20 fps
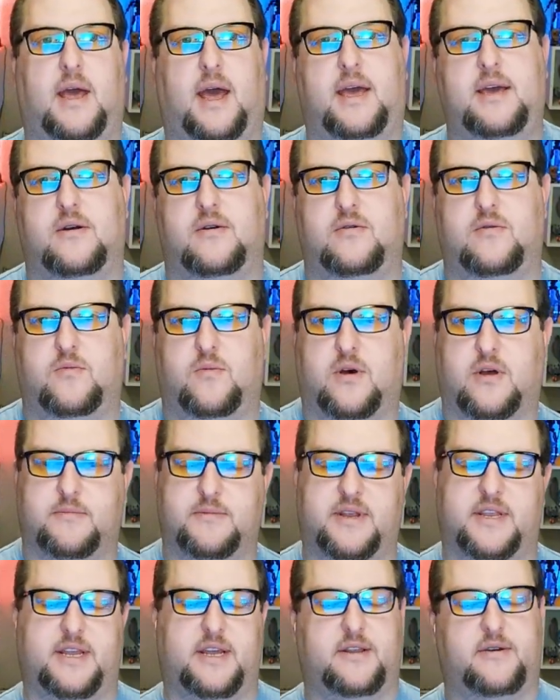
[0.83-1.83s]
Hey, and welcome
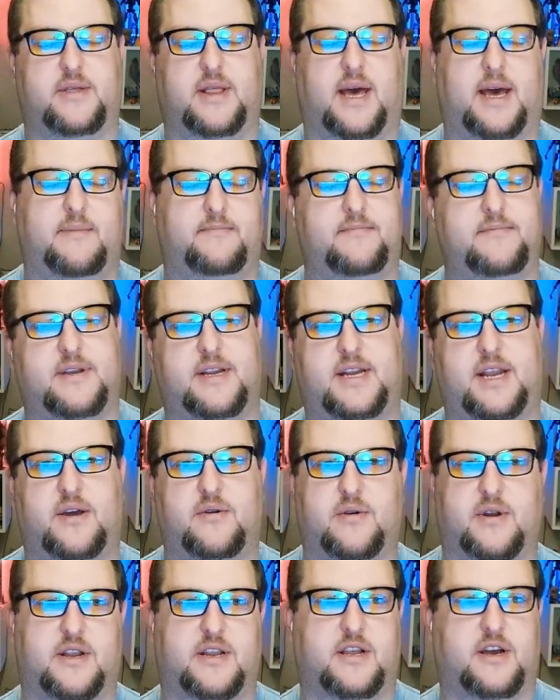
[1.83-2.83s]
to Deno Lab. Today
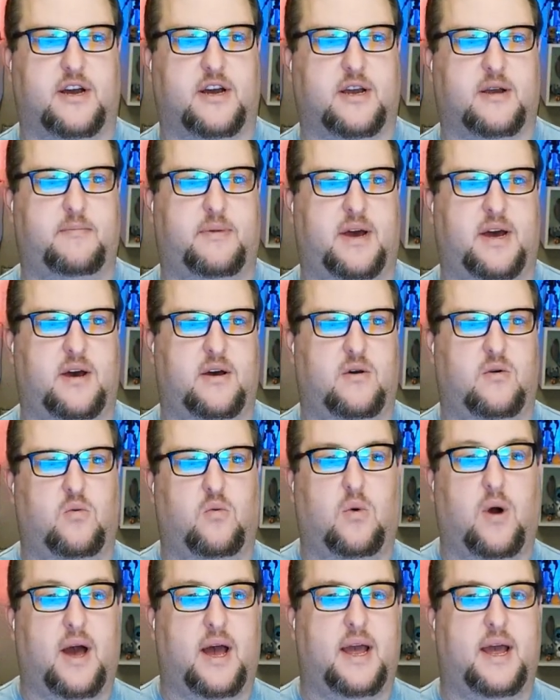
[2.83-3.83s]
we're going to talk about
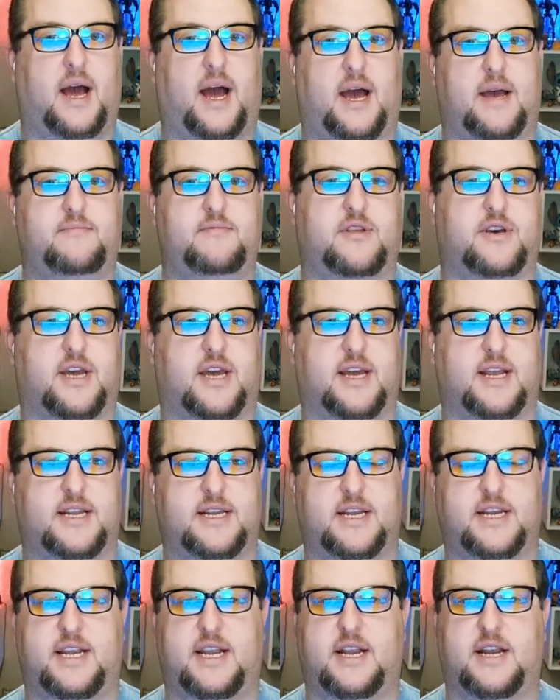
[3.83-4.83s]
why I'm looking
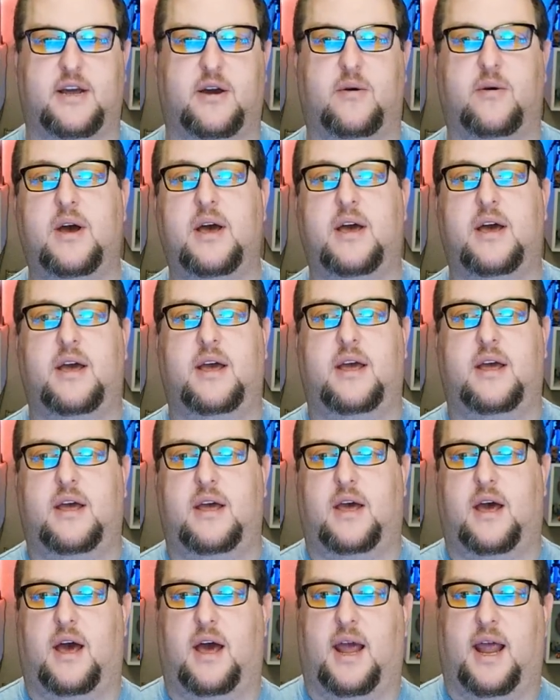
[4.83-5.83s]
into Deno
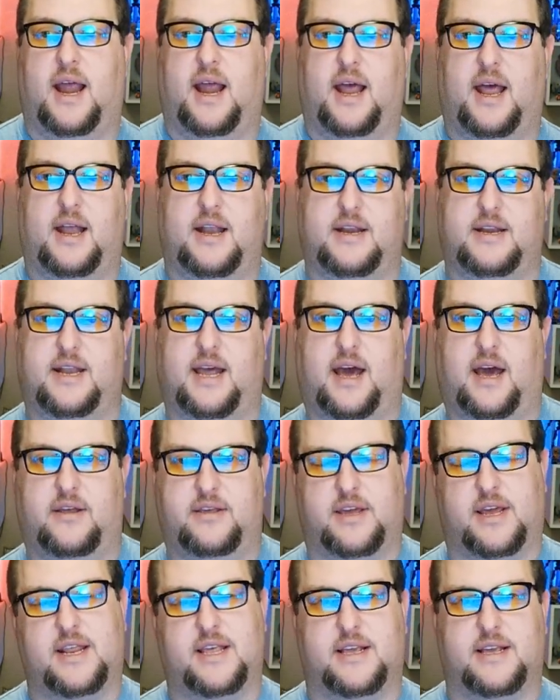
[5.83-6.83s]
and how
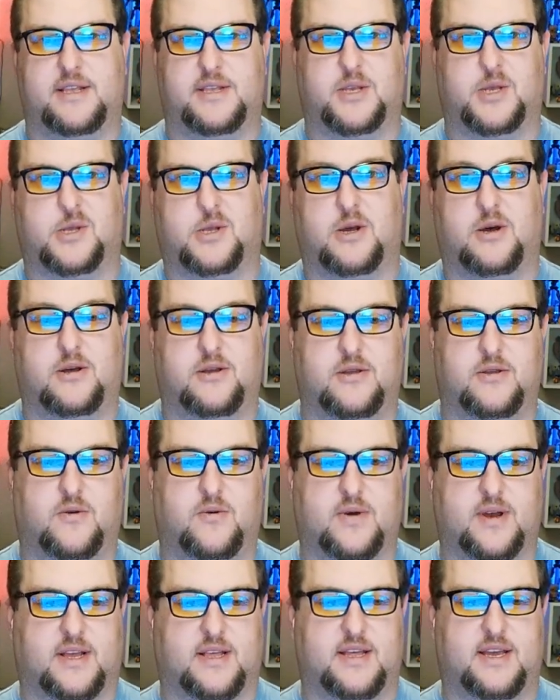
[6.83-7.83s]
to get it installed
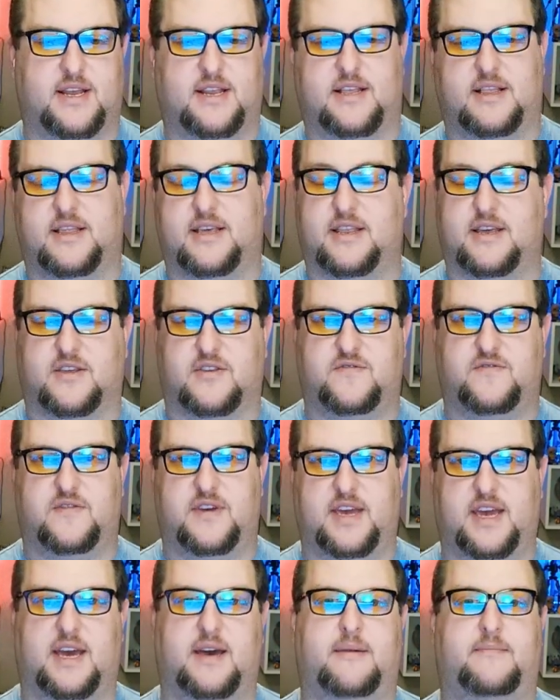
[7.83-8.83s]
quickly in a Linux
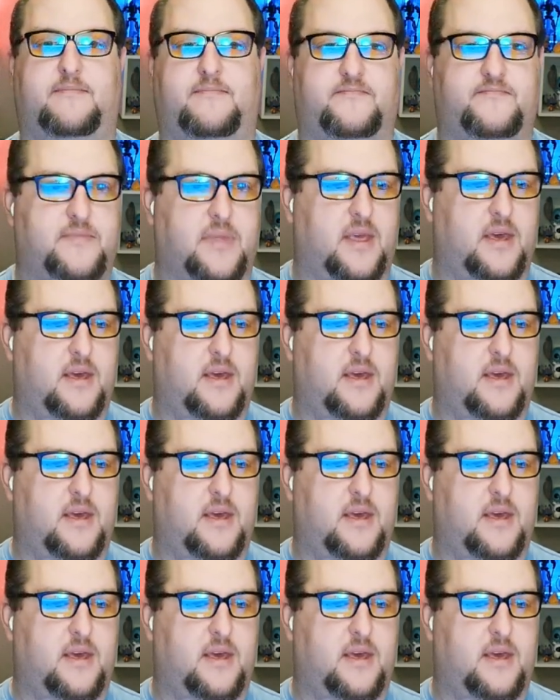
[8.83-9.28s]
VM.